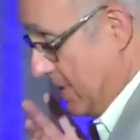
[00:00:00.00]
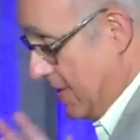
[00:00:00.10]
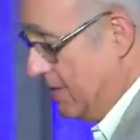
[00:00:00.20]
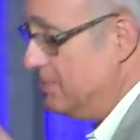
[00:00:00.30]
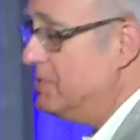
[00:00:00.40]

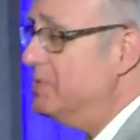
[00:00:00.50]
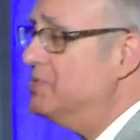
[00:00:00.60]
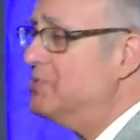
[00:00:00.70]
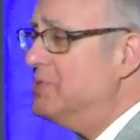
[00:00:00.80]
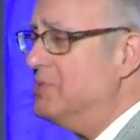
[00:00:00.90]
come to be
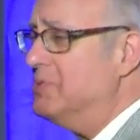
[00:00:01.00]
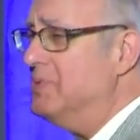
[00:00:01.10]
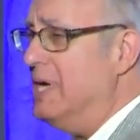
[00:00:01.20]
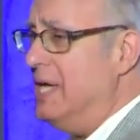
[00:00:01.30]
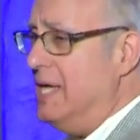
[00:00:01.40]

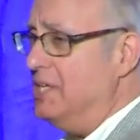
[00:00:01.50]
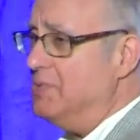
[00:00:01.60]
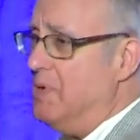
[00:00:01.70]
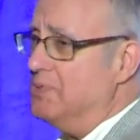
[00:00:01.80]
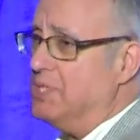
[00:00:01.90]
true is
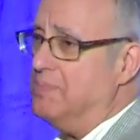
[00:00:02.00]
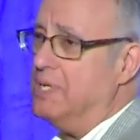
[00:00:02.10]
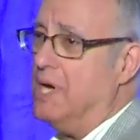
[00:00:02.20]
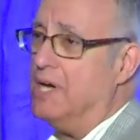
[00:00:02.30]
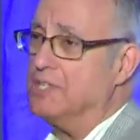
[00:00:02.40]
mostly
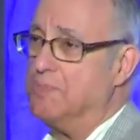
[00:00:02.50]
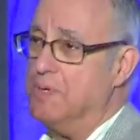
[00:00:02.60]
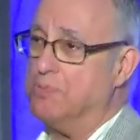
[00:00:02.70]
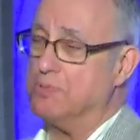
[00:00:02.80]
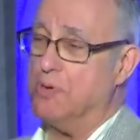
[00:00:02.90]
because
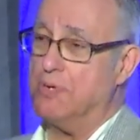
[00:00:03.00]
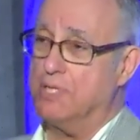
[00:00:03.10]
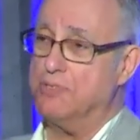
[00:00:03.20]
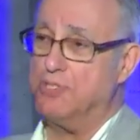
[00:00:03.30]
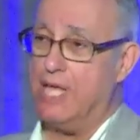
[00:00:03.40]
people don't
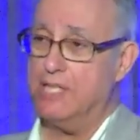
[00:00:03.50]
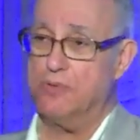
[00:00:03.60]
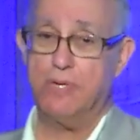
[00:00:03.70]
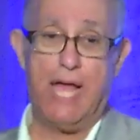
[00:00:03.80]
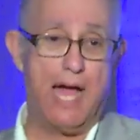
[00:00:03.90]
understand the
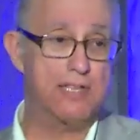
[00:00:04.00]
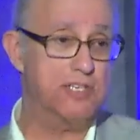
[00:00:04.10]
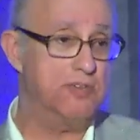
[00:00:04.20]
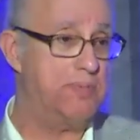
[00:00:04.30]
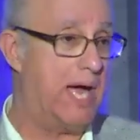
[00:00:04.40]

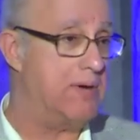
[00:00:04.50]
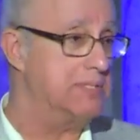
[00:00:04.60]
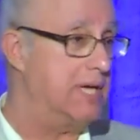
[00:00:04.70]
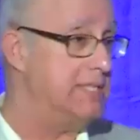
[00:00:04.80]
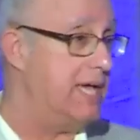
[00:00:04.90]
reality of power
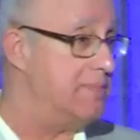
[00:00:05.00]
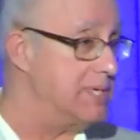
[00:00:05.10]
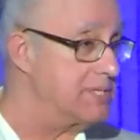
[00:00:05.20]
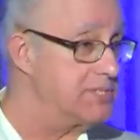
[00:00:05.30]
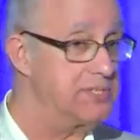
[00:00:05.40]

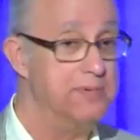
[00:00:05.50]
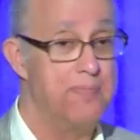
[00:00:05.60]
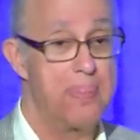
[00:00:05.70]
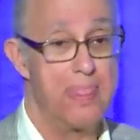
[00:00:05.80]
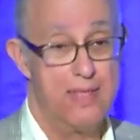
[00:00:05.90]
dynamics.
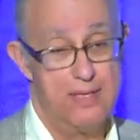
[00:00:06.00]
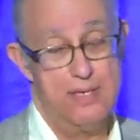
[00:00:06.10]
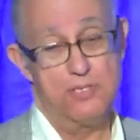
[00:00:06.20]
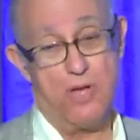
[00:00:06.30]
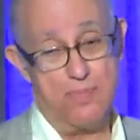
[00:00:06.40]

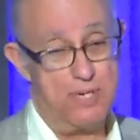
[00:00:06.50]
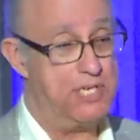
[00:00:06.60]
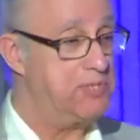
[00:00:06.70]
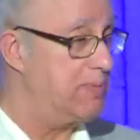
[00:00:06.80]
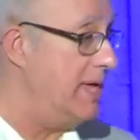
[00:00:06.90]
So I'm going to
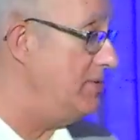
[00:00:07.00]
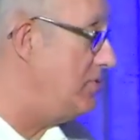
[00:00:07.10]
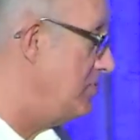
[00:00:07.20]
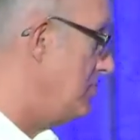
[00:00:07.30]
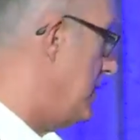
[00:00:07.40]
explain to you the